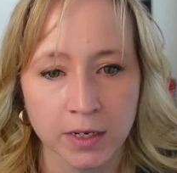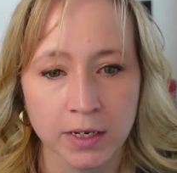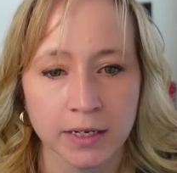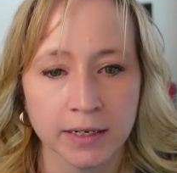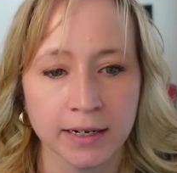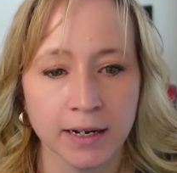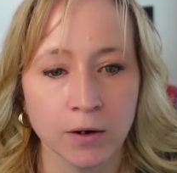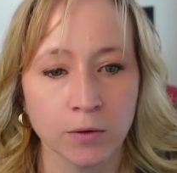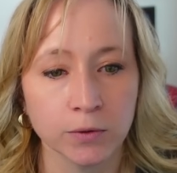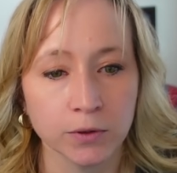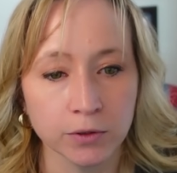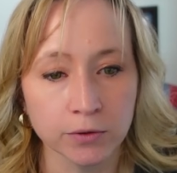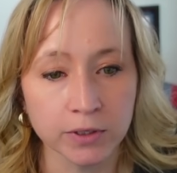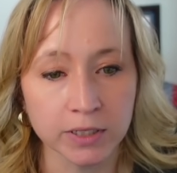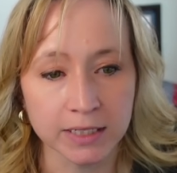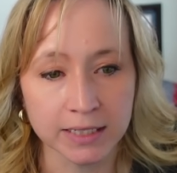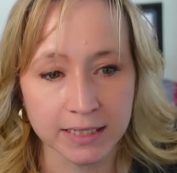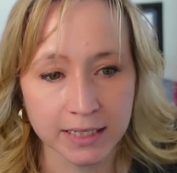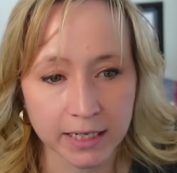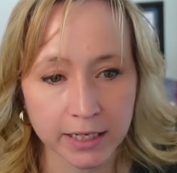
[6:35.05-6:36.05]
Now, you can
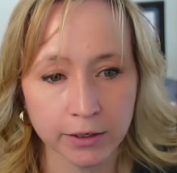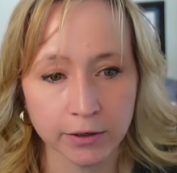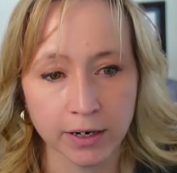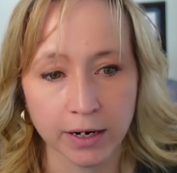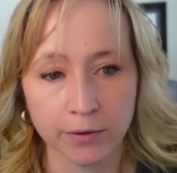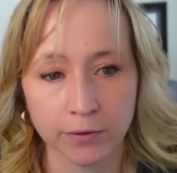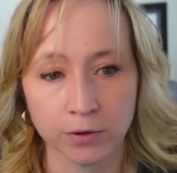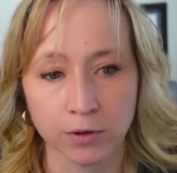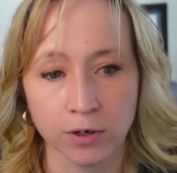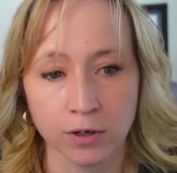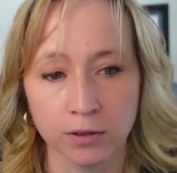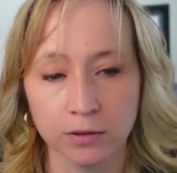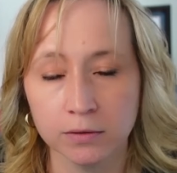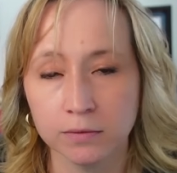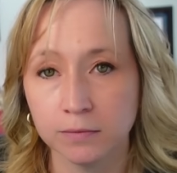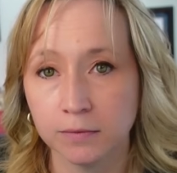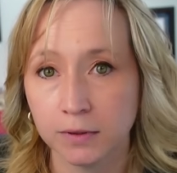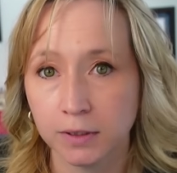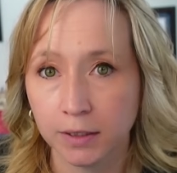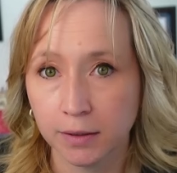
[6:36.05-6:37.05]
see here how they're all
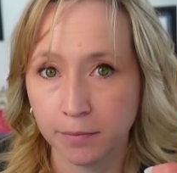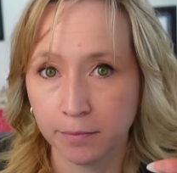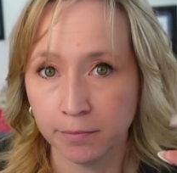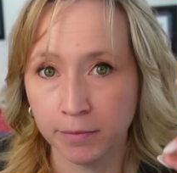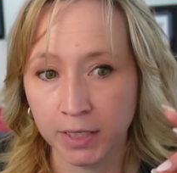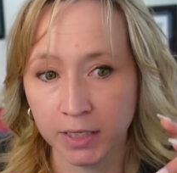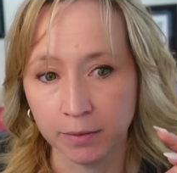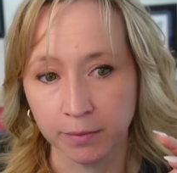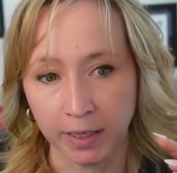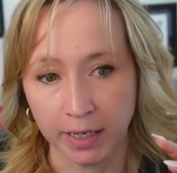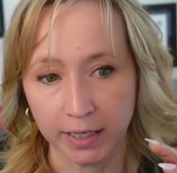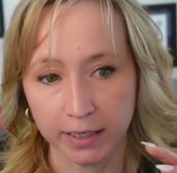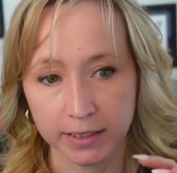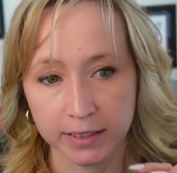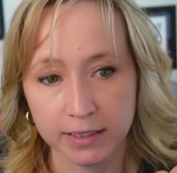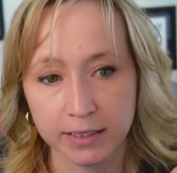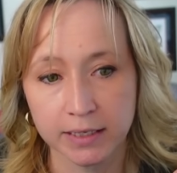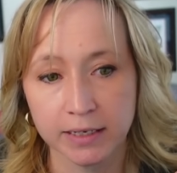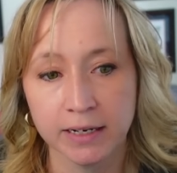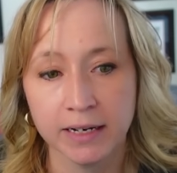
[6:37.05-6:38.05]

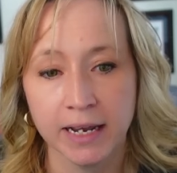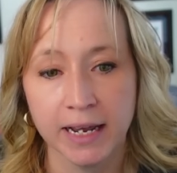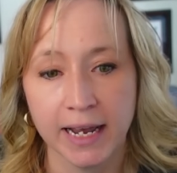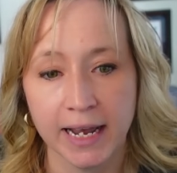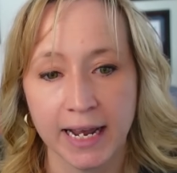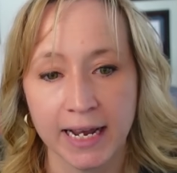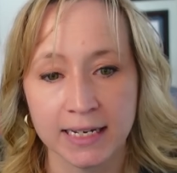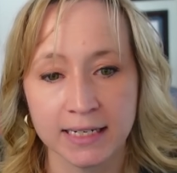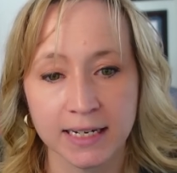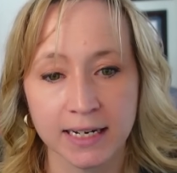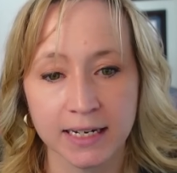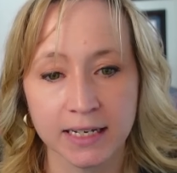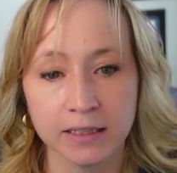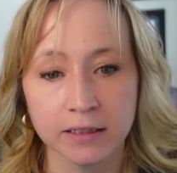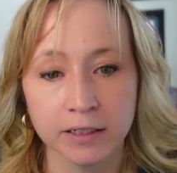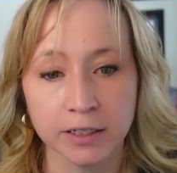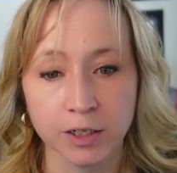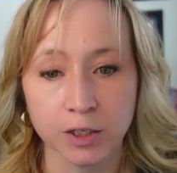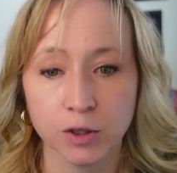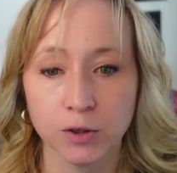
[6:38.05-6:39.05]
minimized. As I
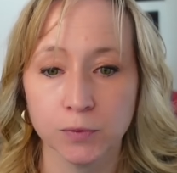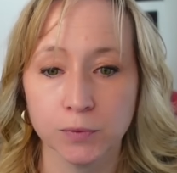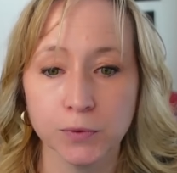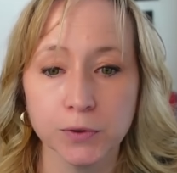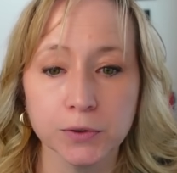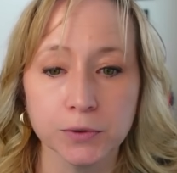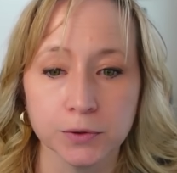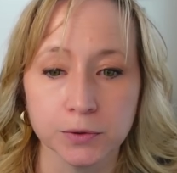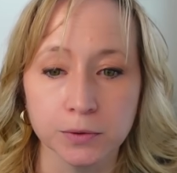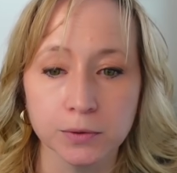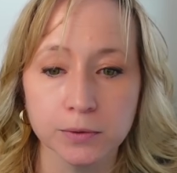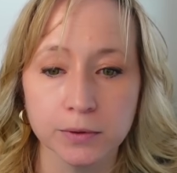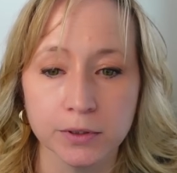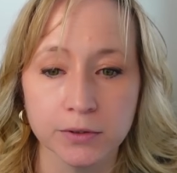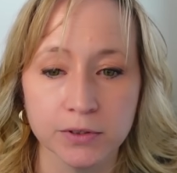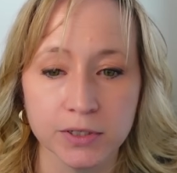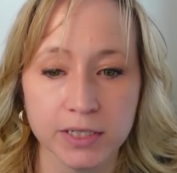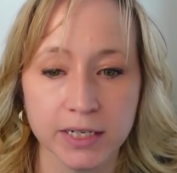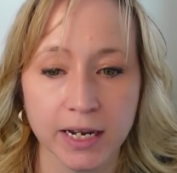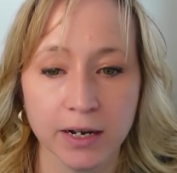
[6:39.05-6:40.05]
click through, you
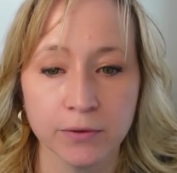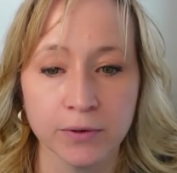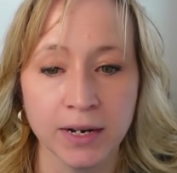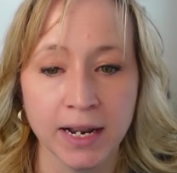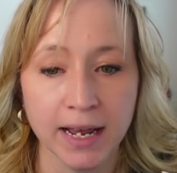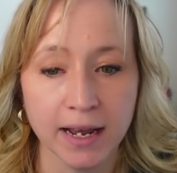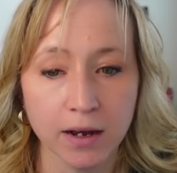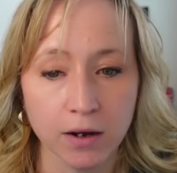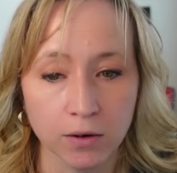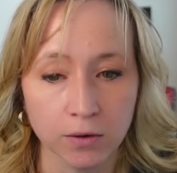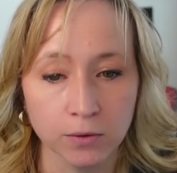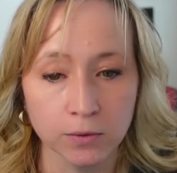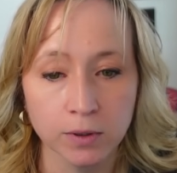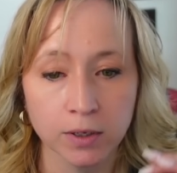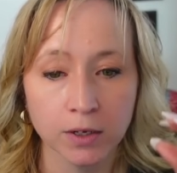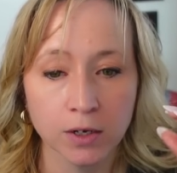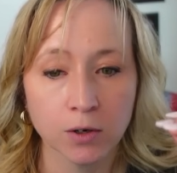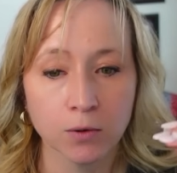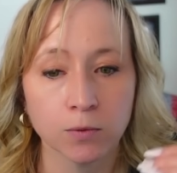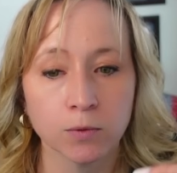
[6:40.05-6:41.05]
see how now
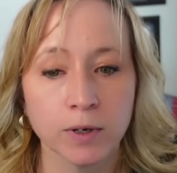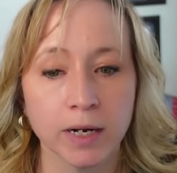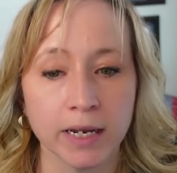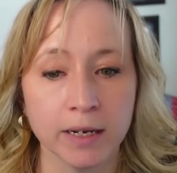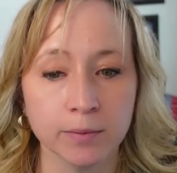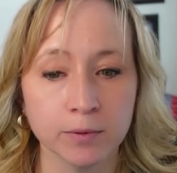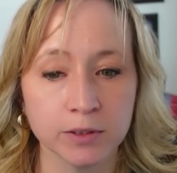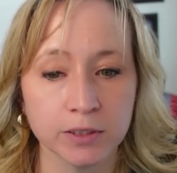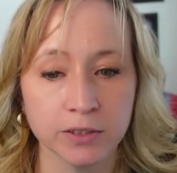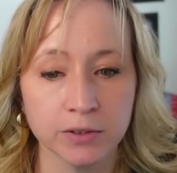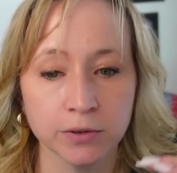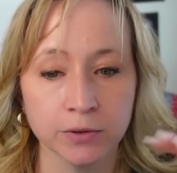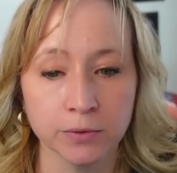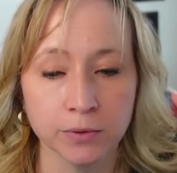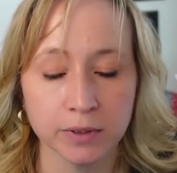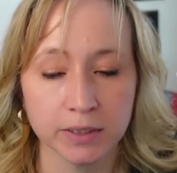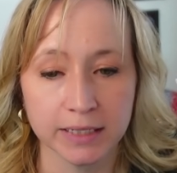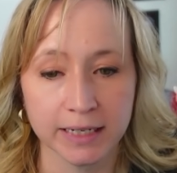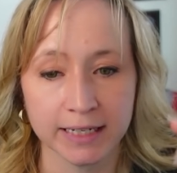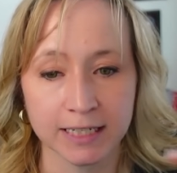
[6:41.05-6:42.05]
we're able
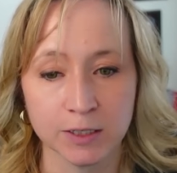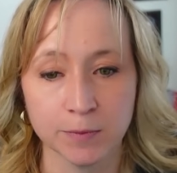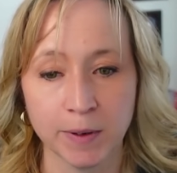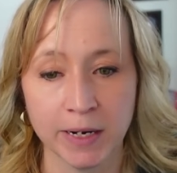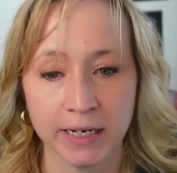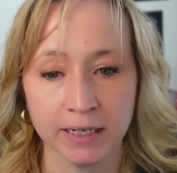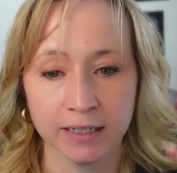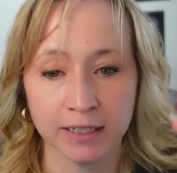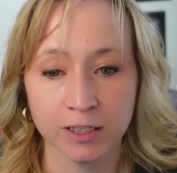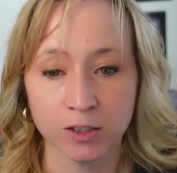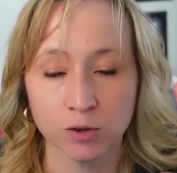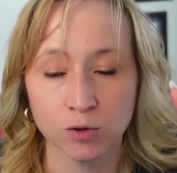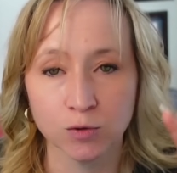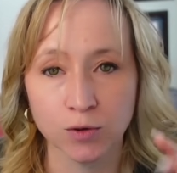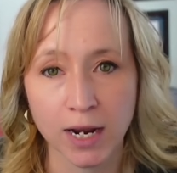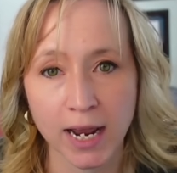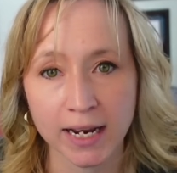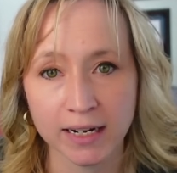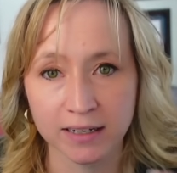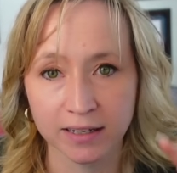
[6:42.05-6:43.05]
to expand and
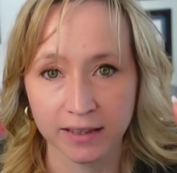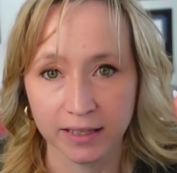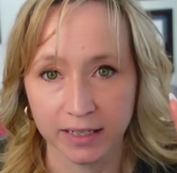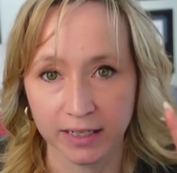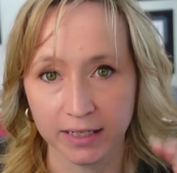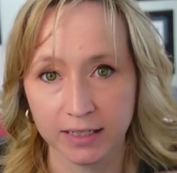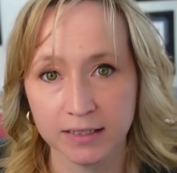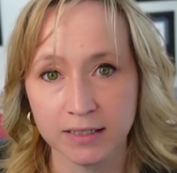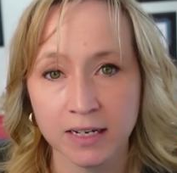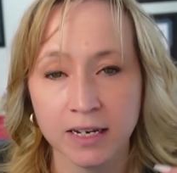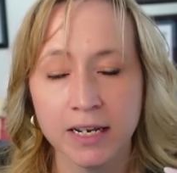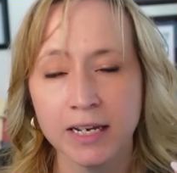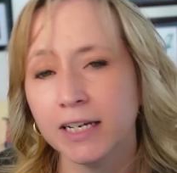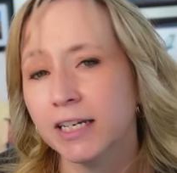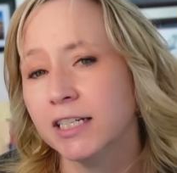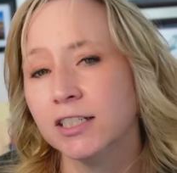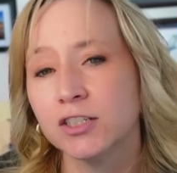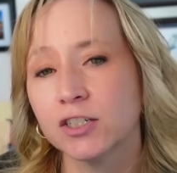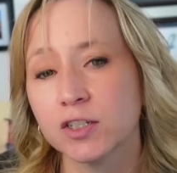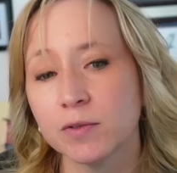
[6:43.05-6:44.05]
contract things.
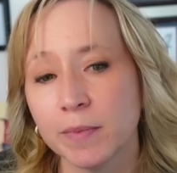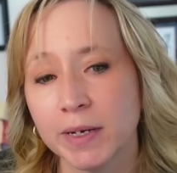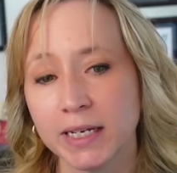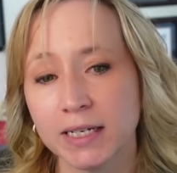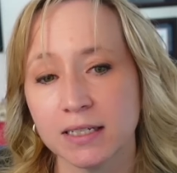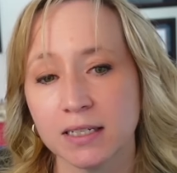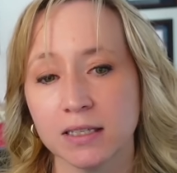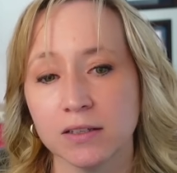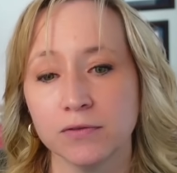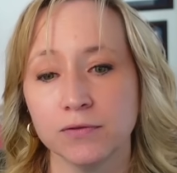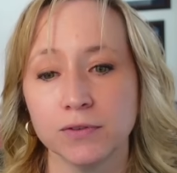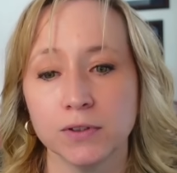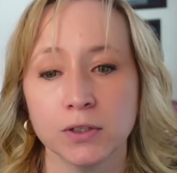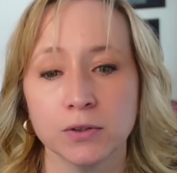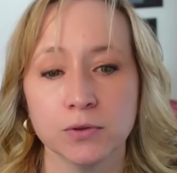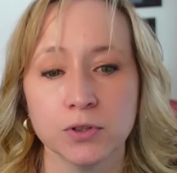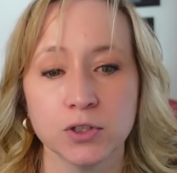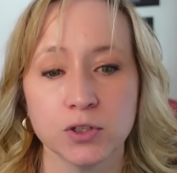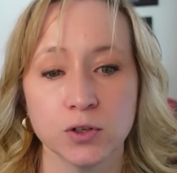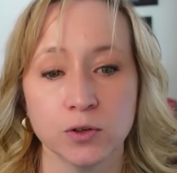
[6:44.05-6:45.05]
It just makes the flow
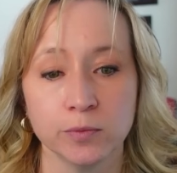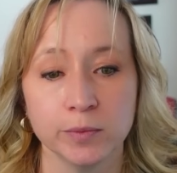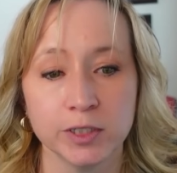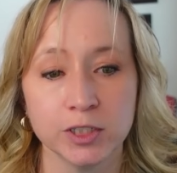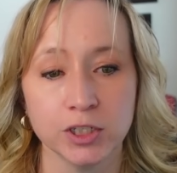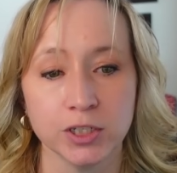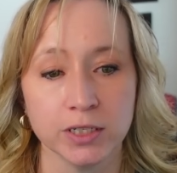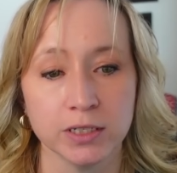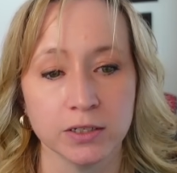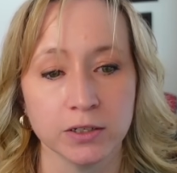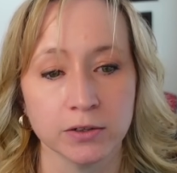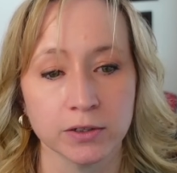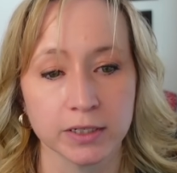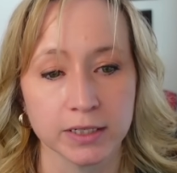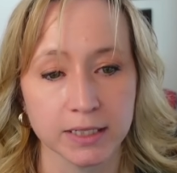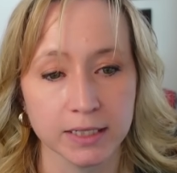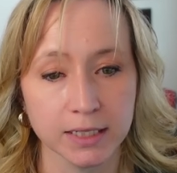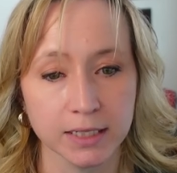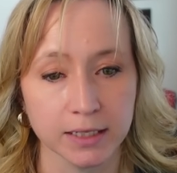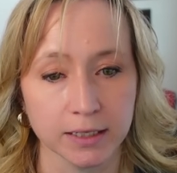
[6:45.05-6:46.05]
so much easier to
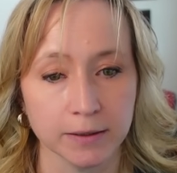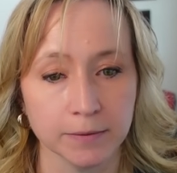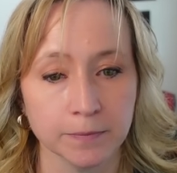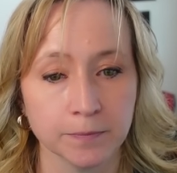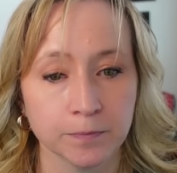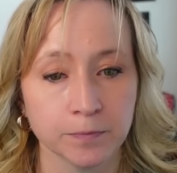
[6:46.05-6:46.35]
see.